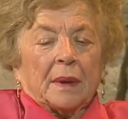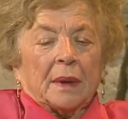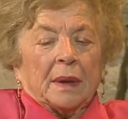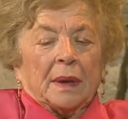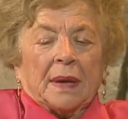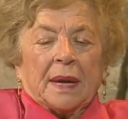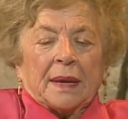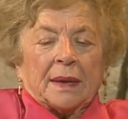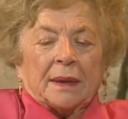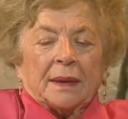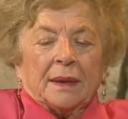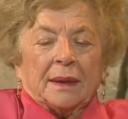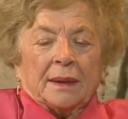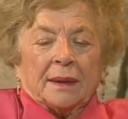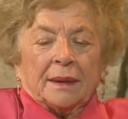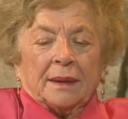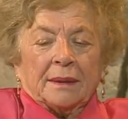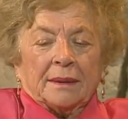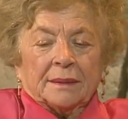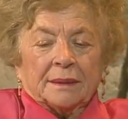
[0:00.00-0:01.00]
like
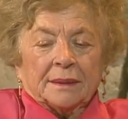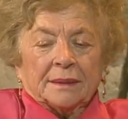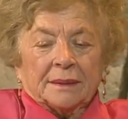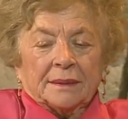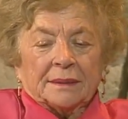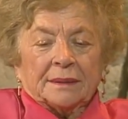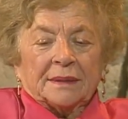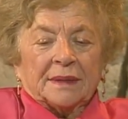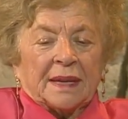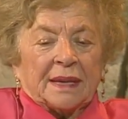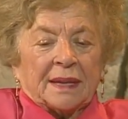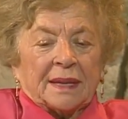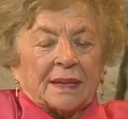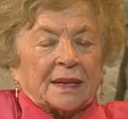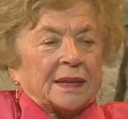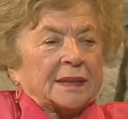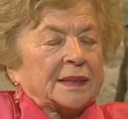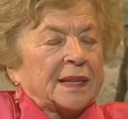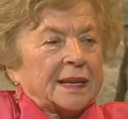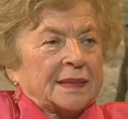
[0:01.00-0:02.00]
a
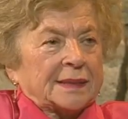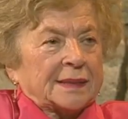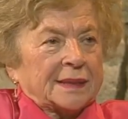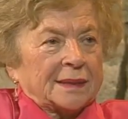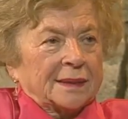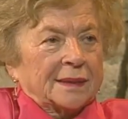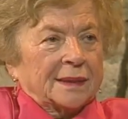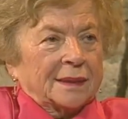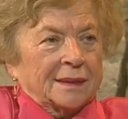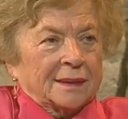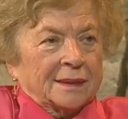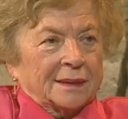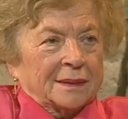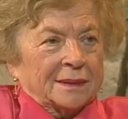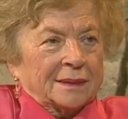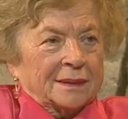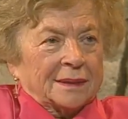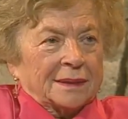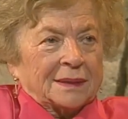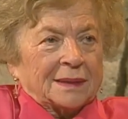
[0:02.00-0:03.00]
delicatessen.
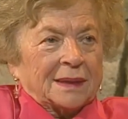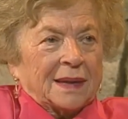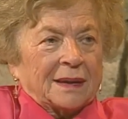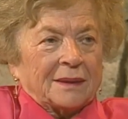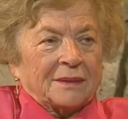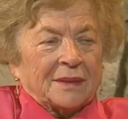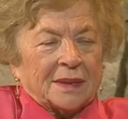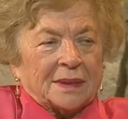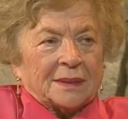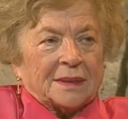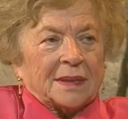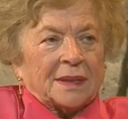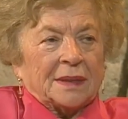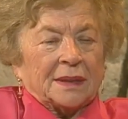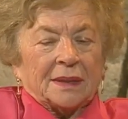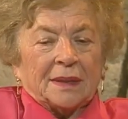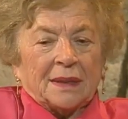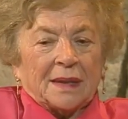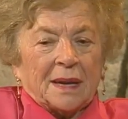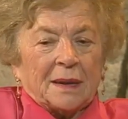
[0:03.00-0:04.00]
And I went in
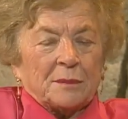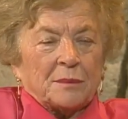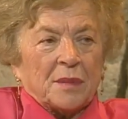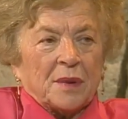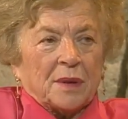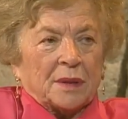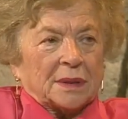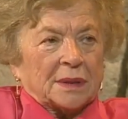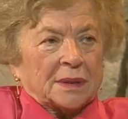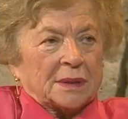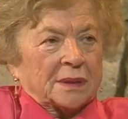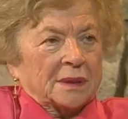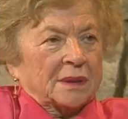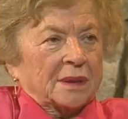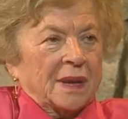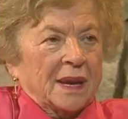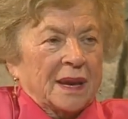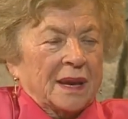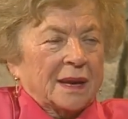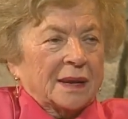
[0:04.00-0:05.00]
and I bought
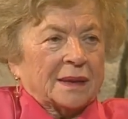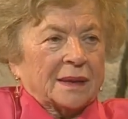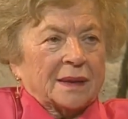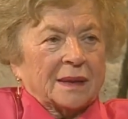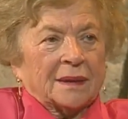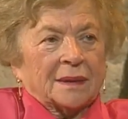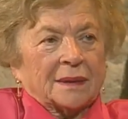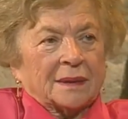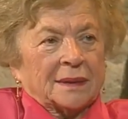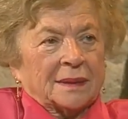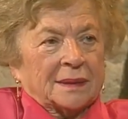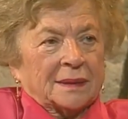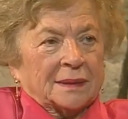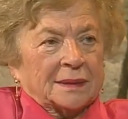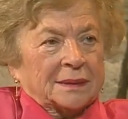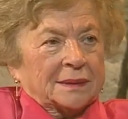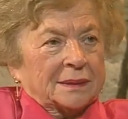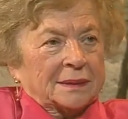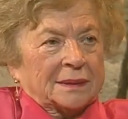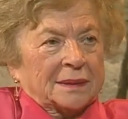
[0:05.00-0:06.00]
herring
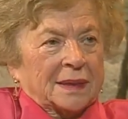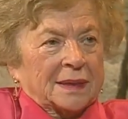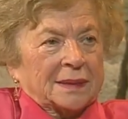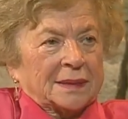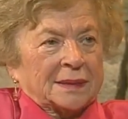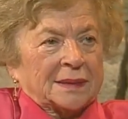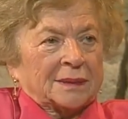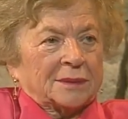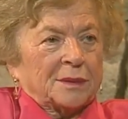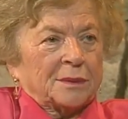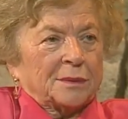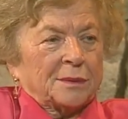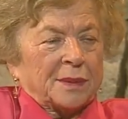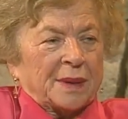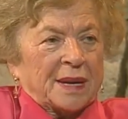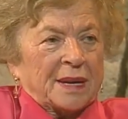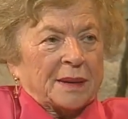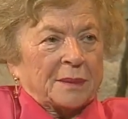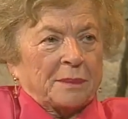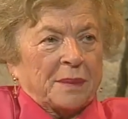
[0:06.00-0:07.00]
and things to
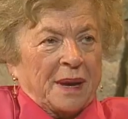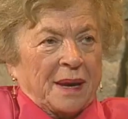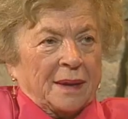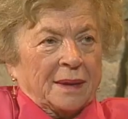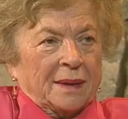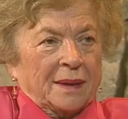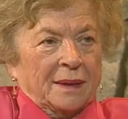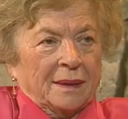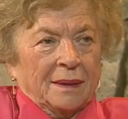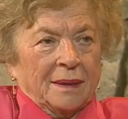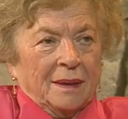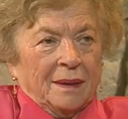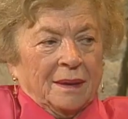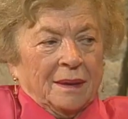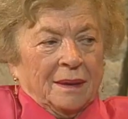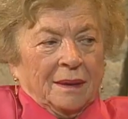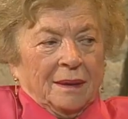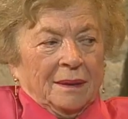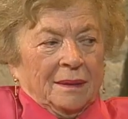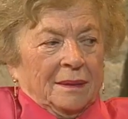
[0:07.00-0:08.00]
bring back.
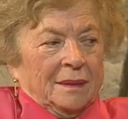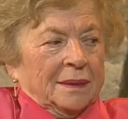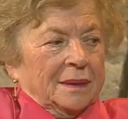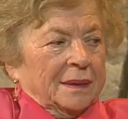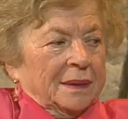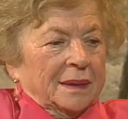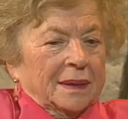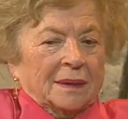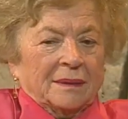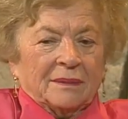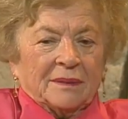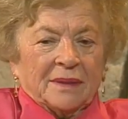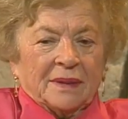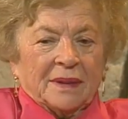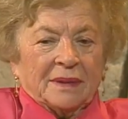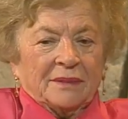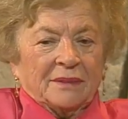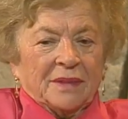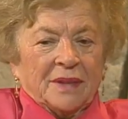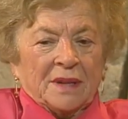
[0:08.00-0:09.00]
And
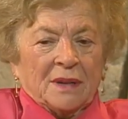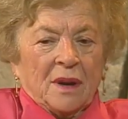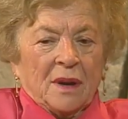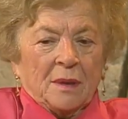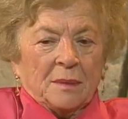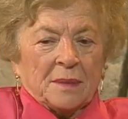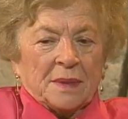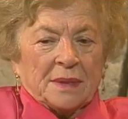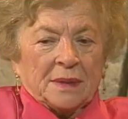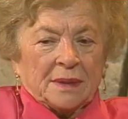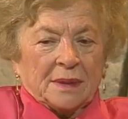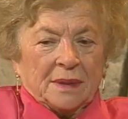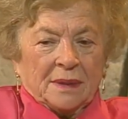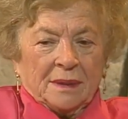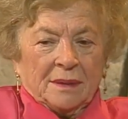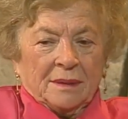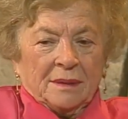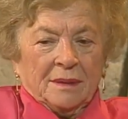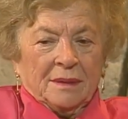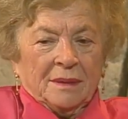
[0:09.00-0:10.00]
when we come in
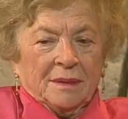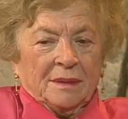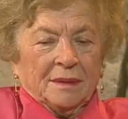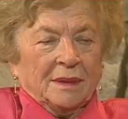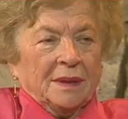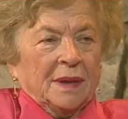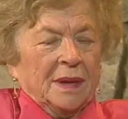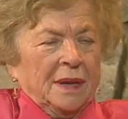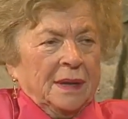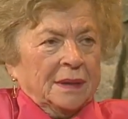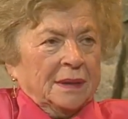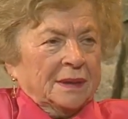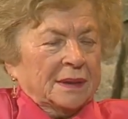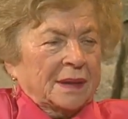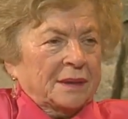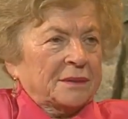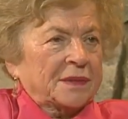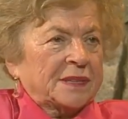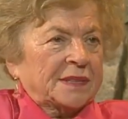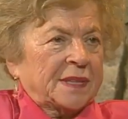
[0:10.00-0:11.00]
the inn,
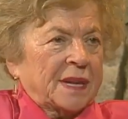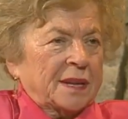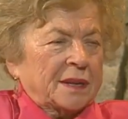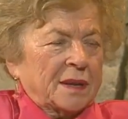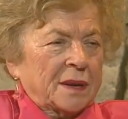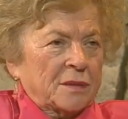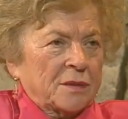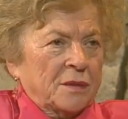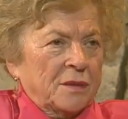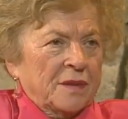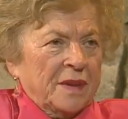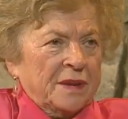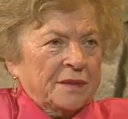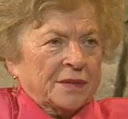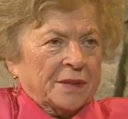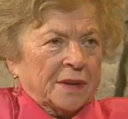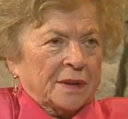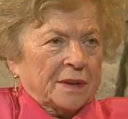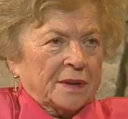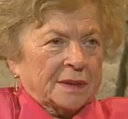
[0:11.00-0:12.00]
they was taking away
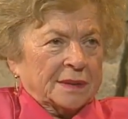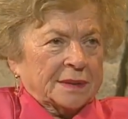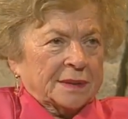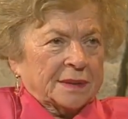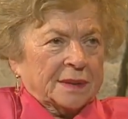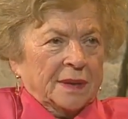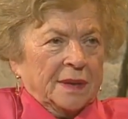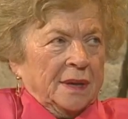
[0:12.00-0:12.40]
from us.